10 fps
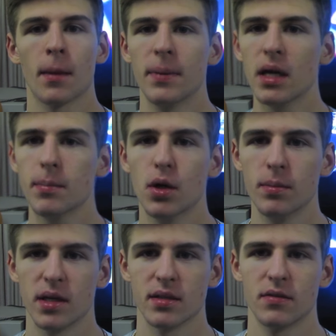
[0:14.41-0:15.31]
big
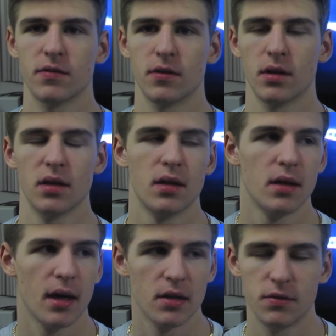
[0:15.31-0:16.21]
moment for
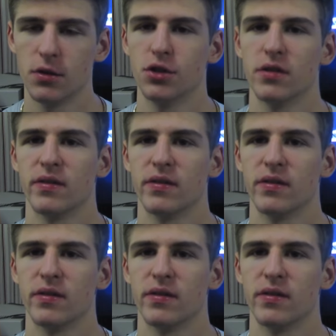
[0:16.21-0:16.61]
Odd uh, Future